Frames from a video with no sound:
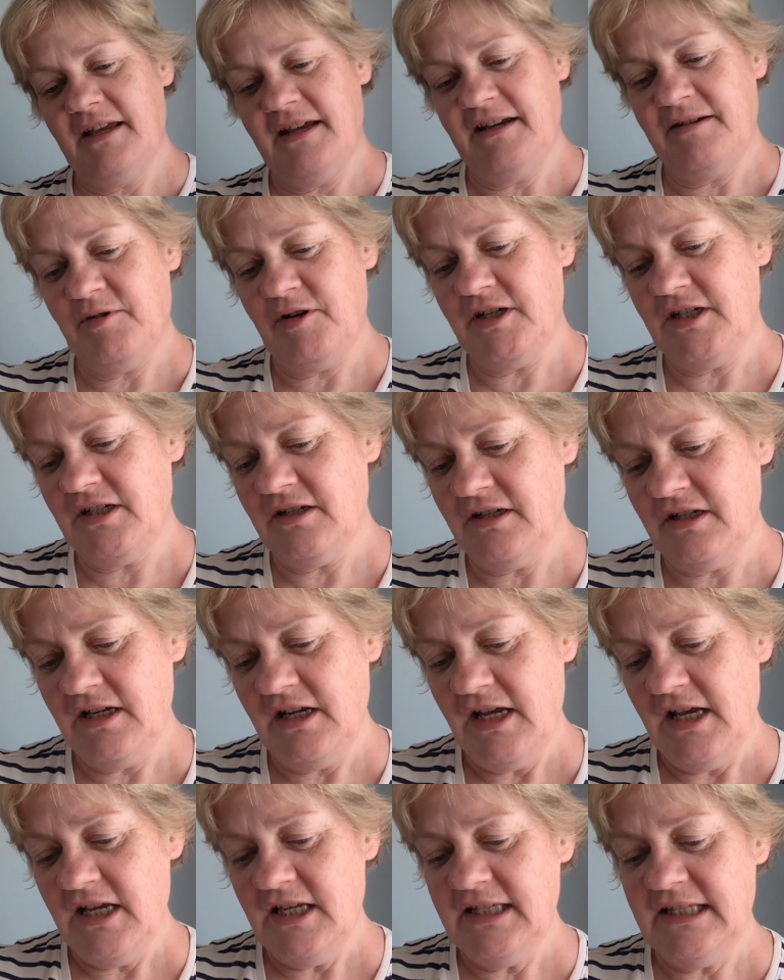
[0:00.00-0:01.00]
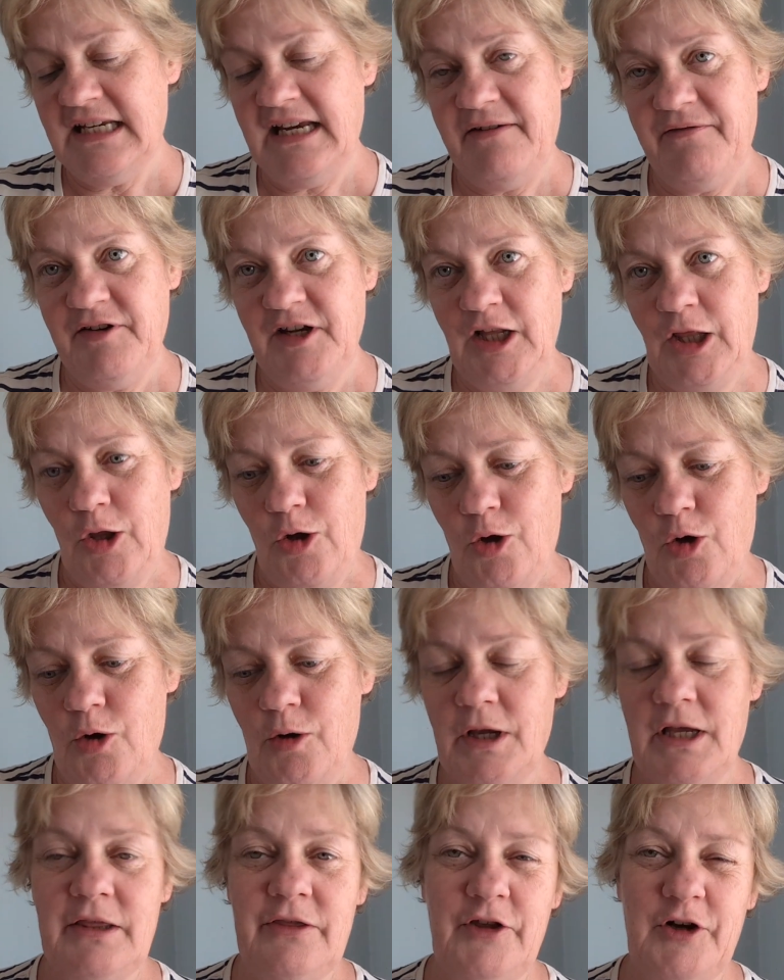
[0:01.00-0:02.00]
worked on Stephanie
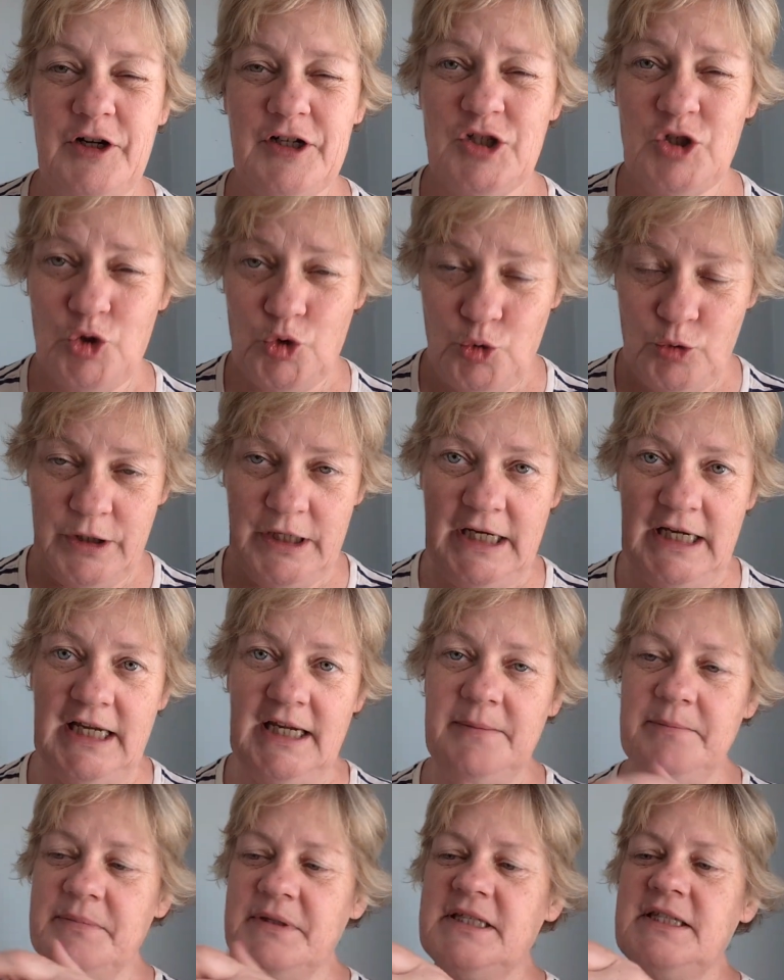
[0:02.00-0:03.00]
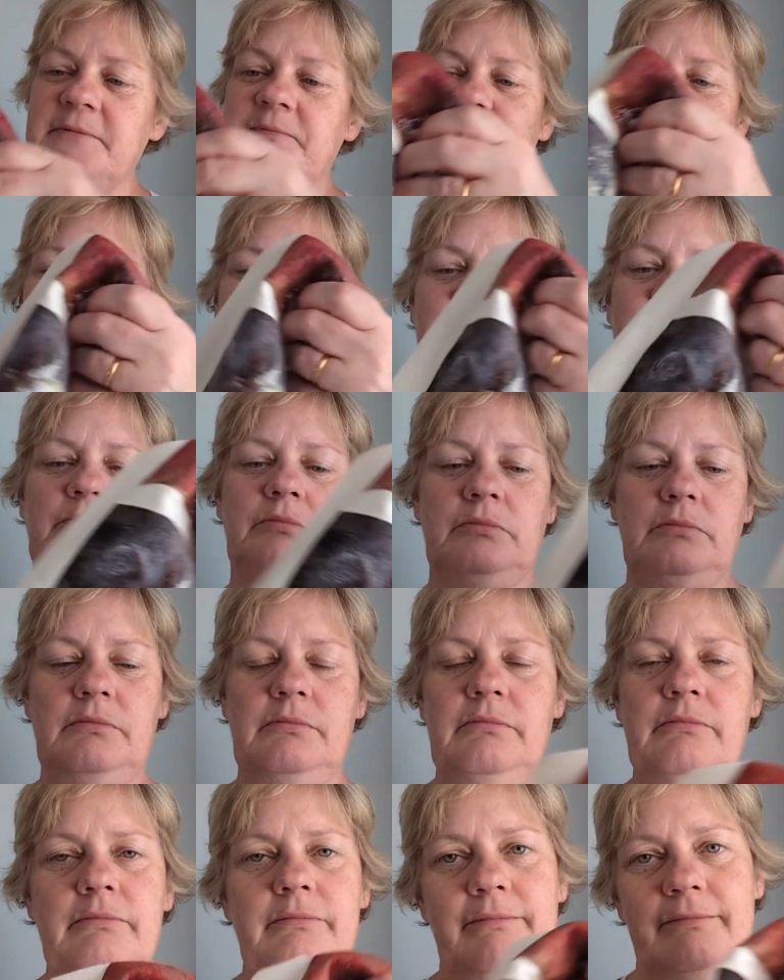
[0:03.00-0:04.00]
Law, their Story Keeps.
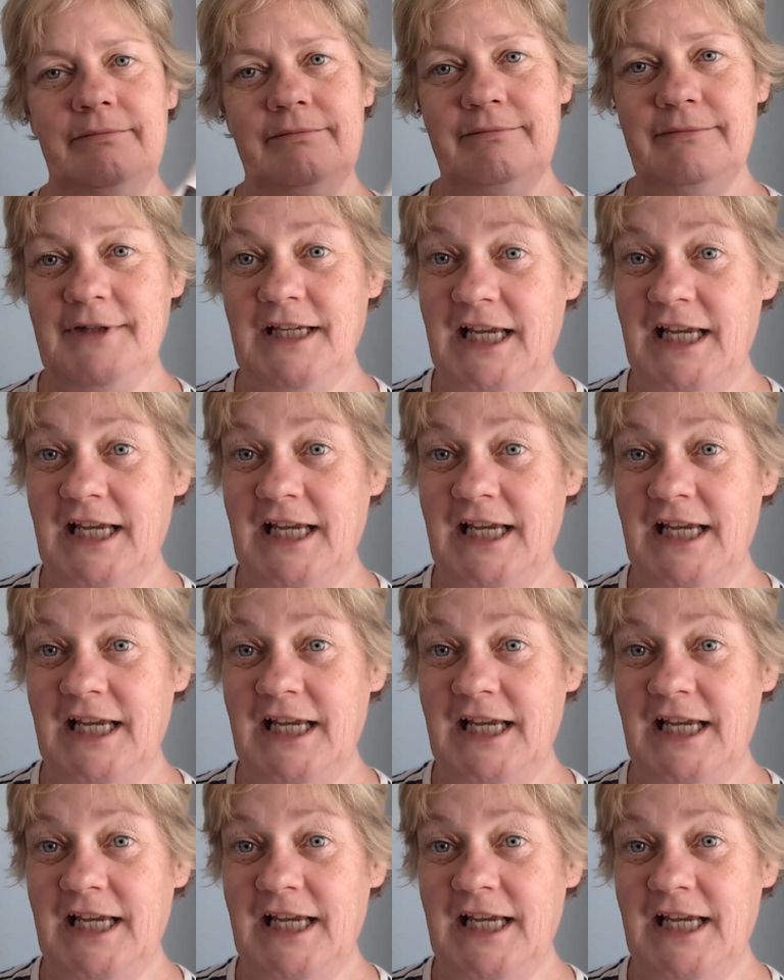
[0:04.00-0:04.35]
And